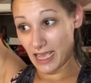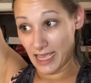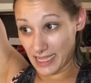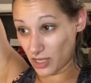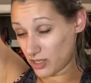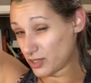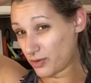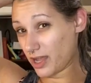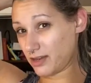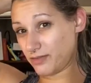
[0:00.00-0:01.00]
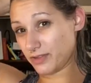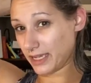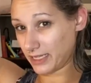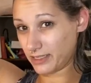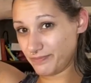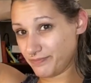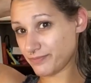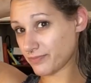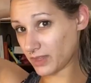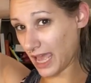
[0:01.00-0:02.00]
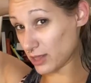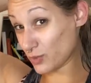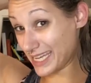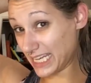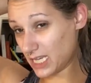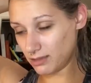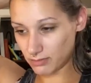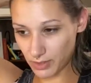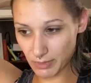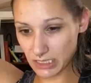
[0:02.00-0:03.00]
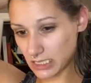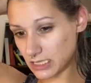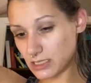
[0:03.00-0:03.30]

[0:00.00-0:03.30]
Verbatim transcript: it's also kind of like Halloween-y, if that makes sense.